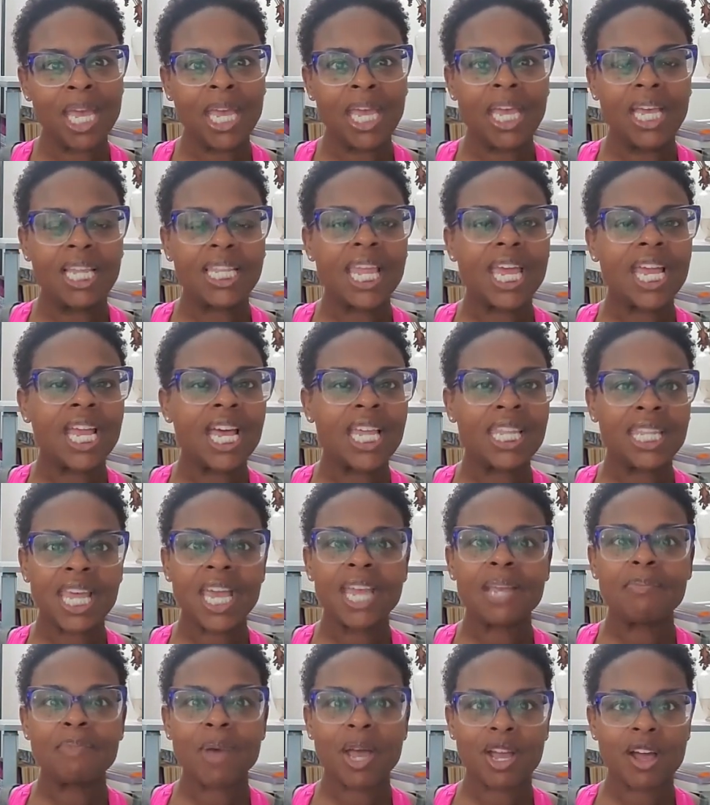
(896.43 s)
like,
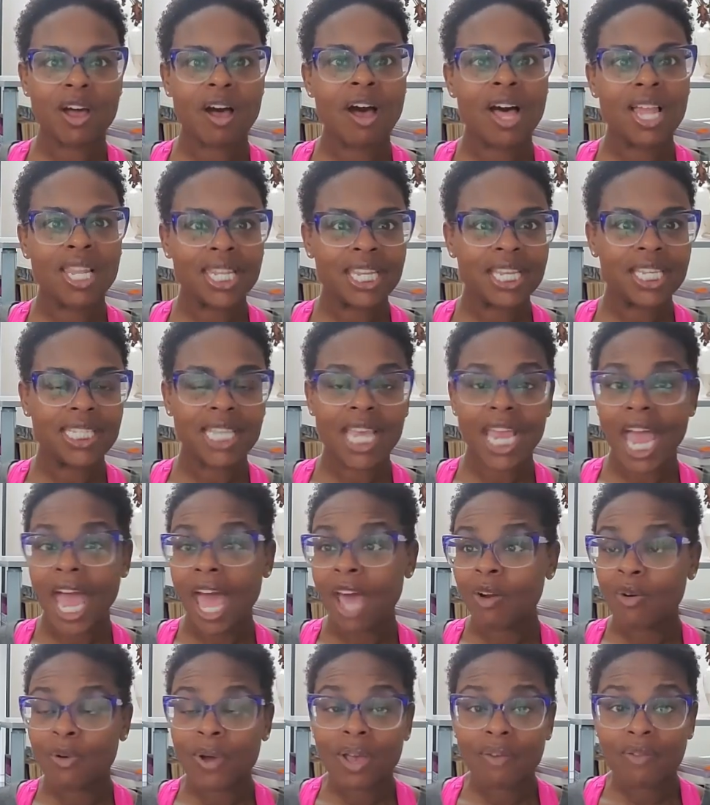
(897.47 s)
unlike my colleagues, like, I
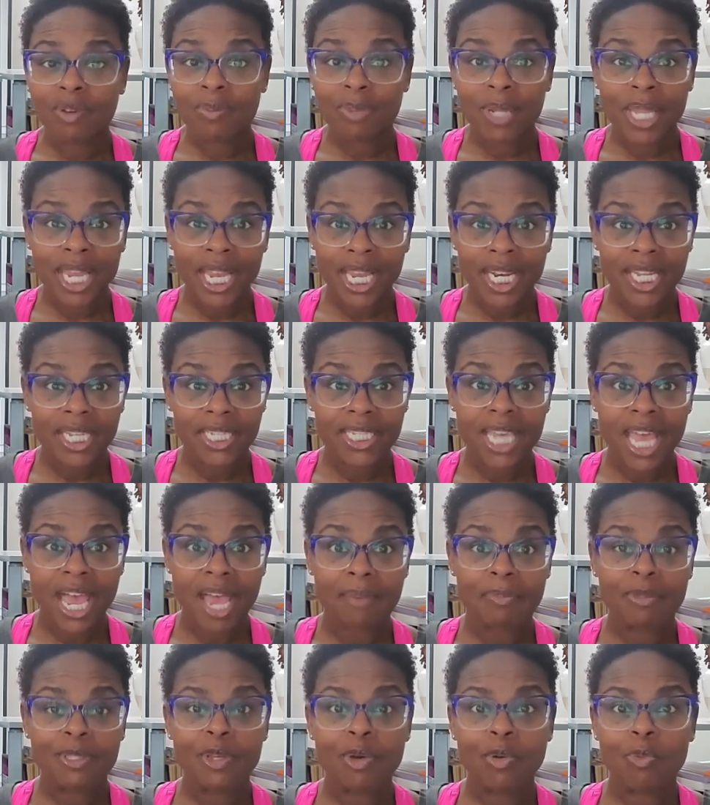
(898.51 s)
don't have a planning
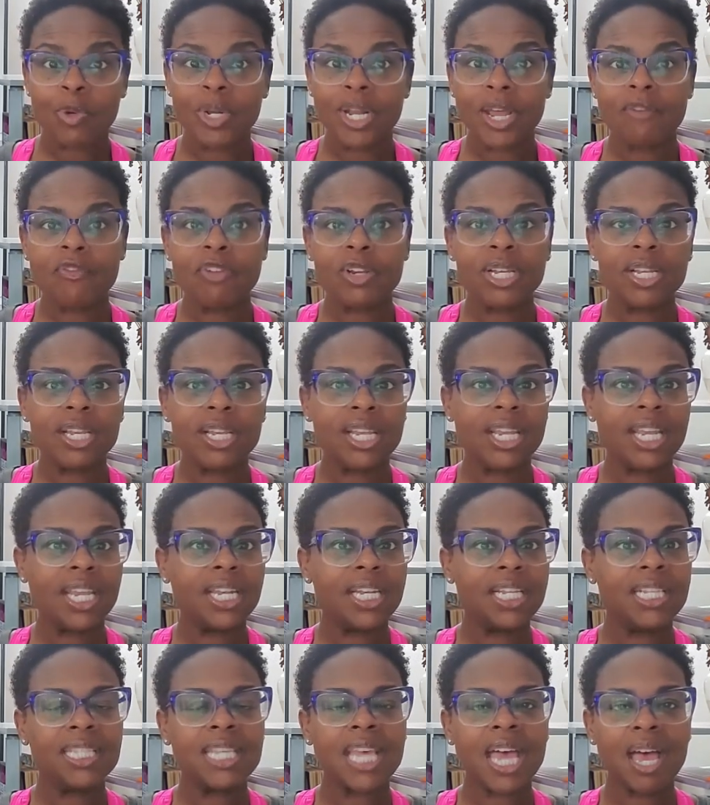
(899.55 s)
time. So
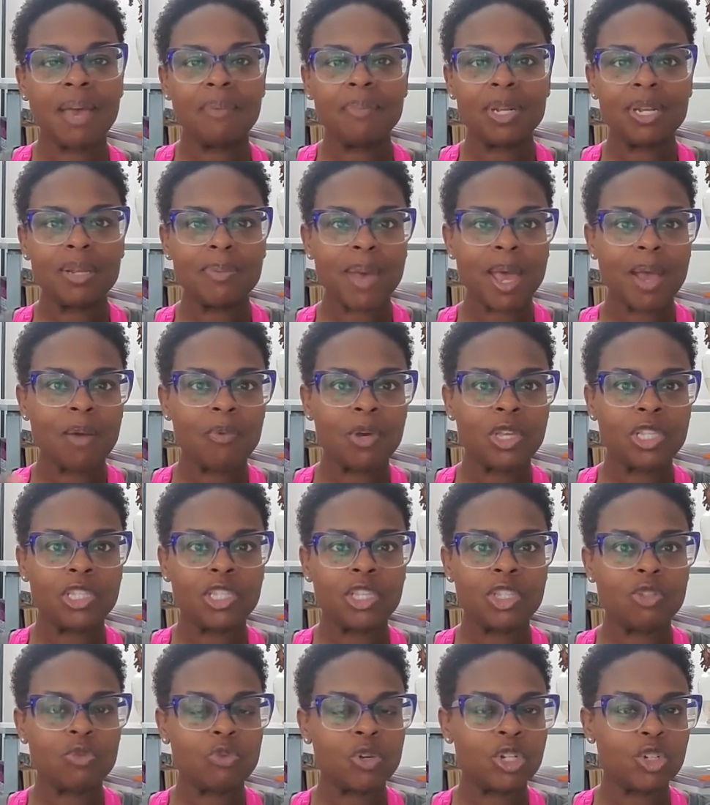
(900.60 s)
anytime anybody wants to
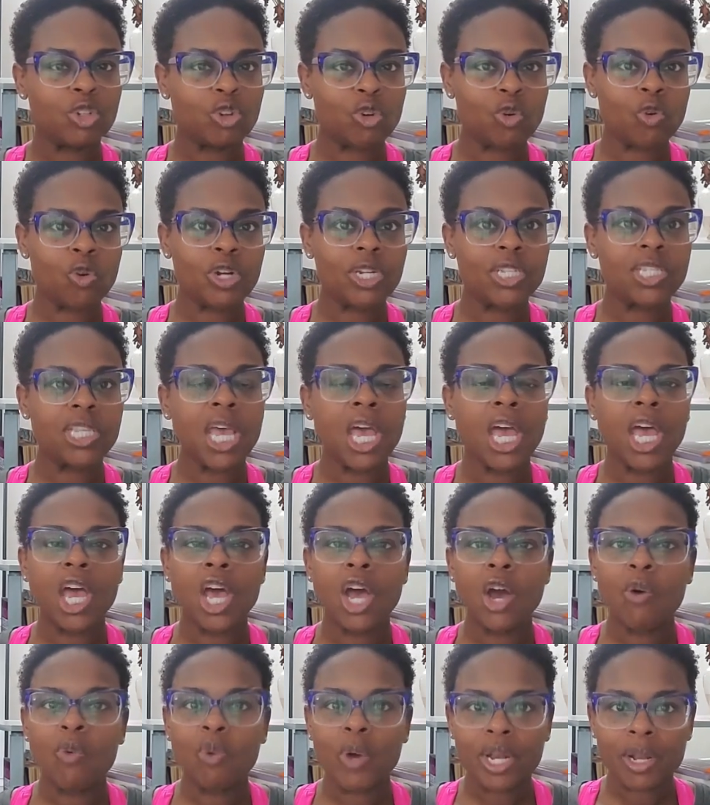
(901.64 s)
switch course,
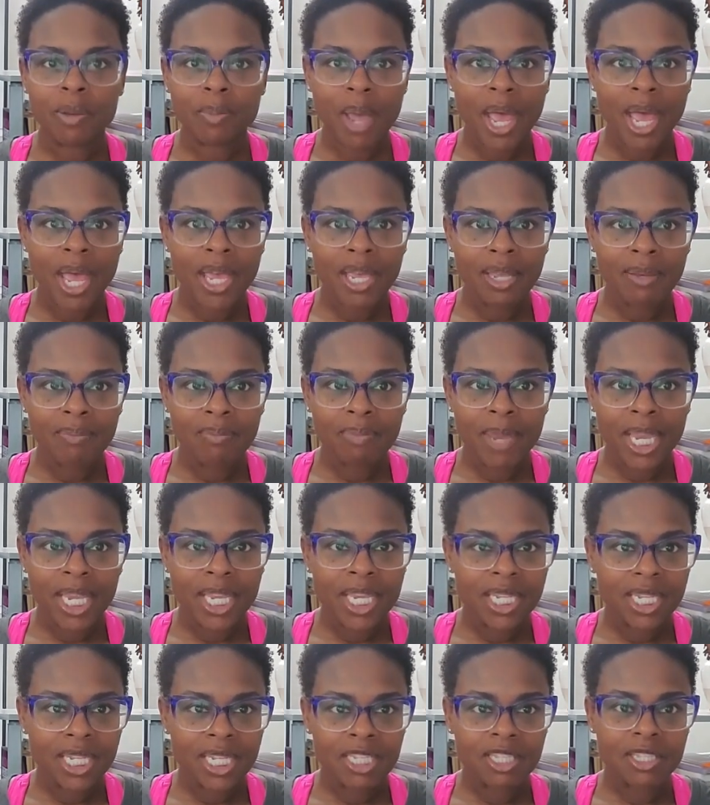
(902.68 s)
when am I making these